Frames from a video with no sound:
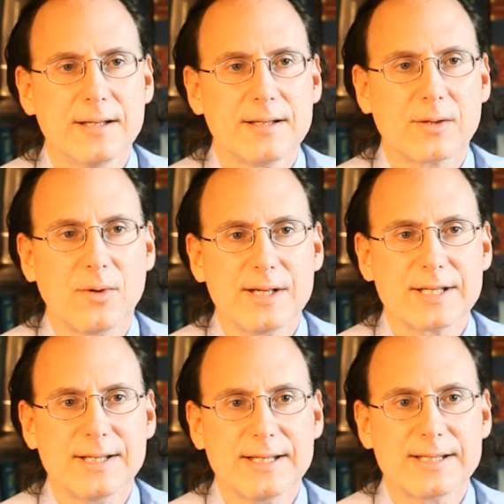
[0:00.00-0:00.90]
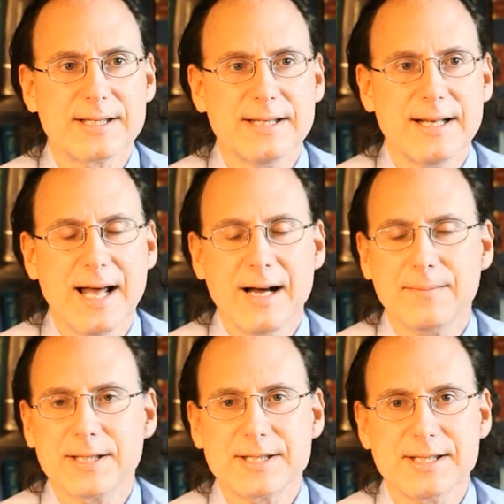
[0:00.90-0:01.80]
the question is, how
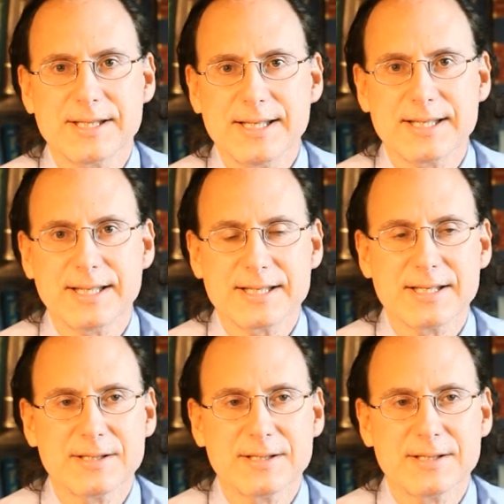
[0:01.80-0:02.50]
much assistance?